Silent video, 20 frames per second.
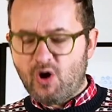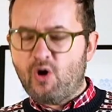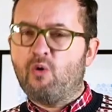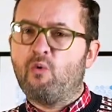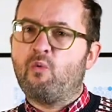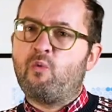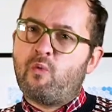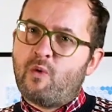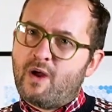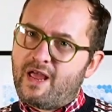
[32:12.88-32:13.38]

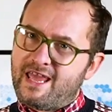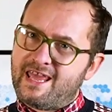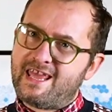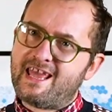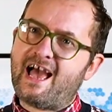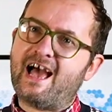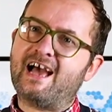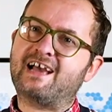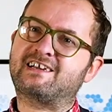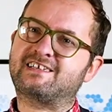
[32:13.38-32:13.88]
We
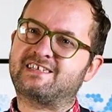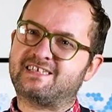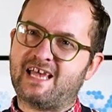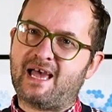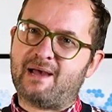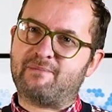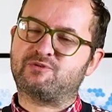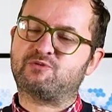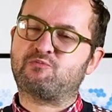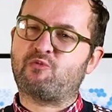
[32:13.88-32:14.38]

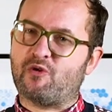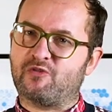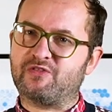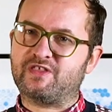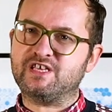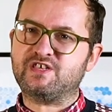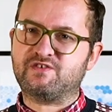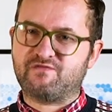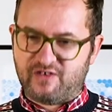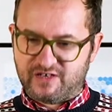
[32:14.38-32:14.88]
accept what
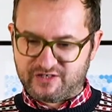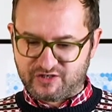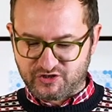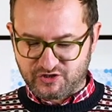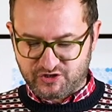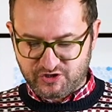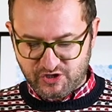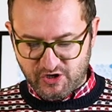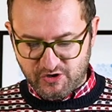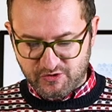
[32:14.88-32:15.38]
this vision
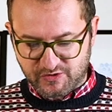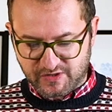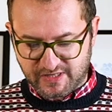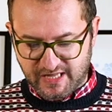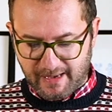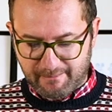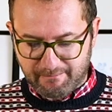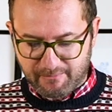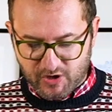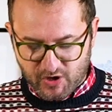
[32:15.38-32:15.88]
shows,
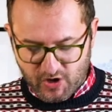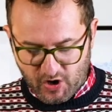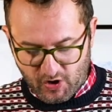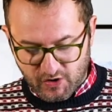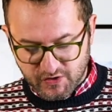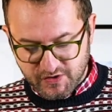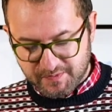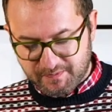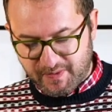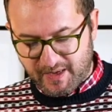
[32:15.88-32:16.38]
that
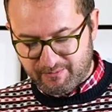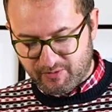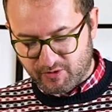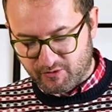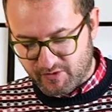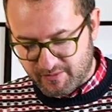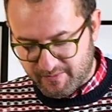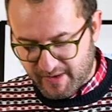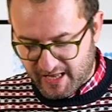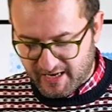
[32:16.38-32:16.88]
because people
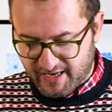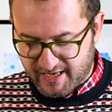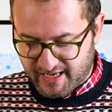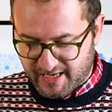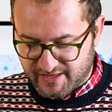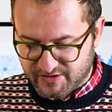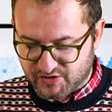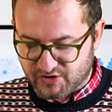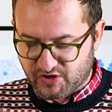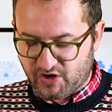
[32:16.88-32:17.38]
rebel
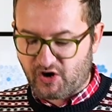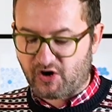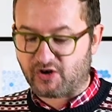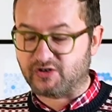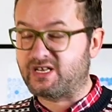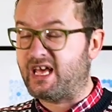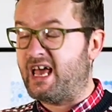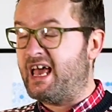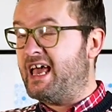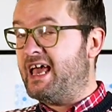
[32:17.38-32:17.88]
against
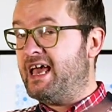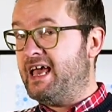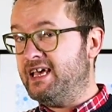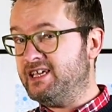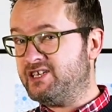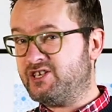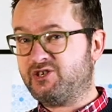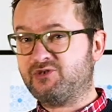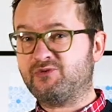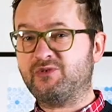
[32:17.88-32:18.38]
God,
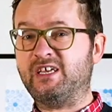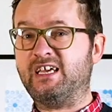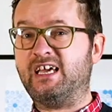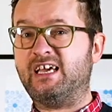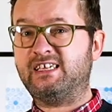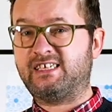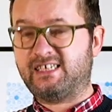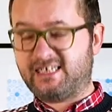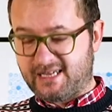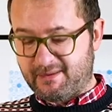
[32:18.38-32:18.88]
history
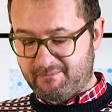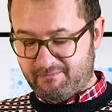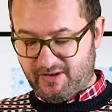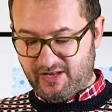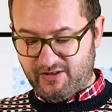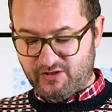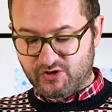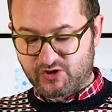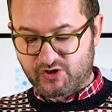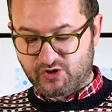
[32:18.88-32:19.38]
is
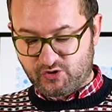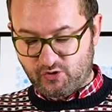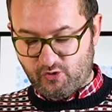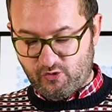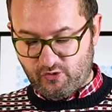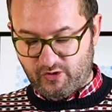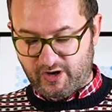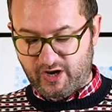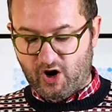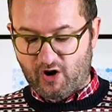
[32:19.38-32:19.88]
simply the
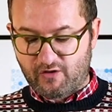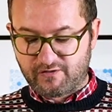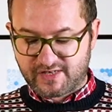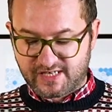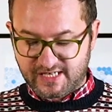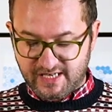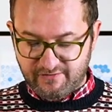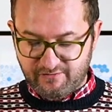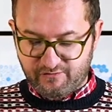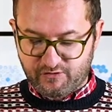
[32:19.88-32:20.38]
story of
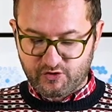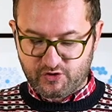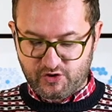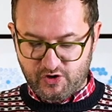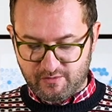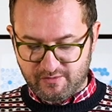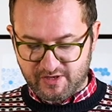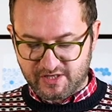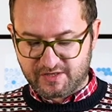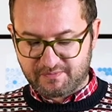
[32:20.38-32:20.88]
sinful
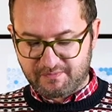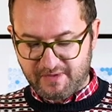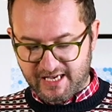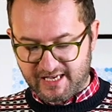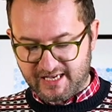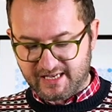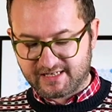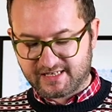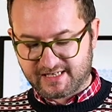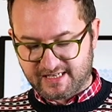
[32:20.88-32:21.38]
humans
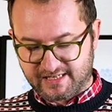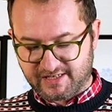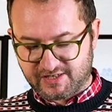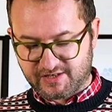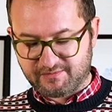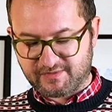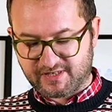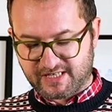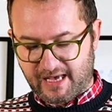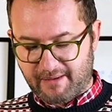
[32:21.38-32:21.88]
making
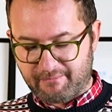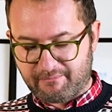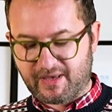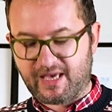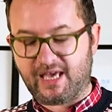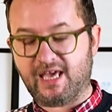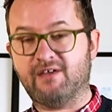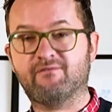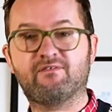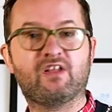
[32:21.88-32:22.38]
systems that
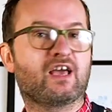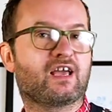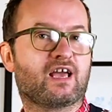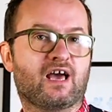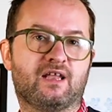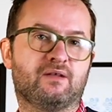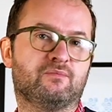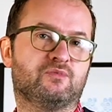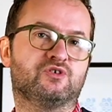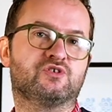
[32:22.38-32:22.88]
behave like
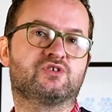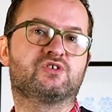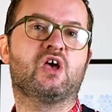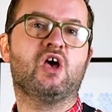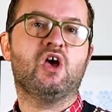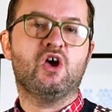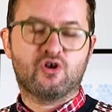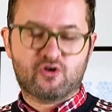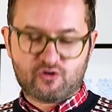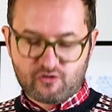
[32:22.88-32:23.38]
animals,
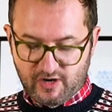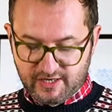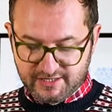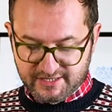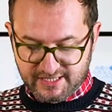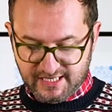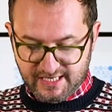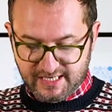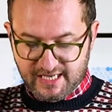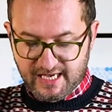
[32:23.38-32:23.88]

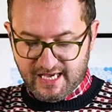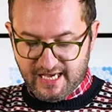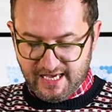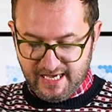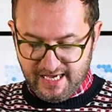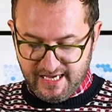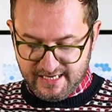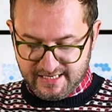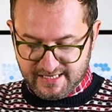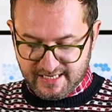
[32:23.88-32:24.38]
crushing,
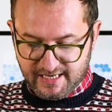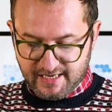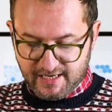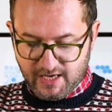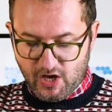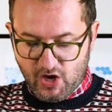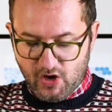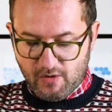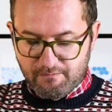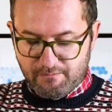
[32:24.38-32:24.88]
eating,
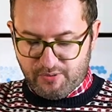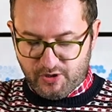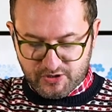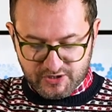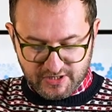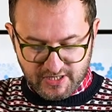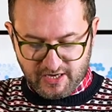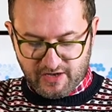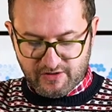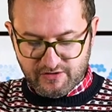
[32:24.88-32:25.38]

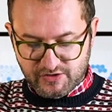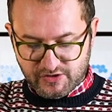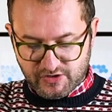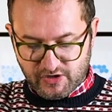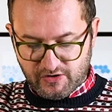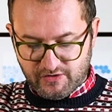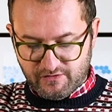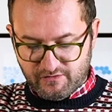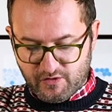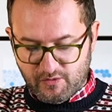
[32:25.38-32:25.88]
pushing others
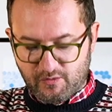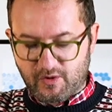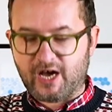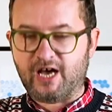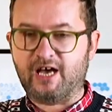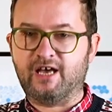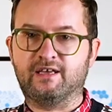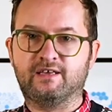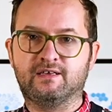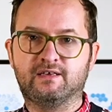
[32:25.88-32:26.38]
out of the
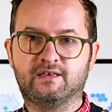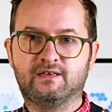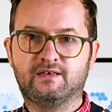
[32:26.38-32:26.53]
way.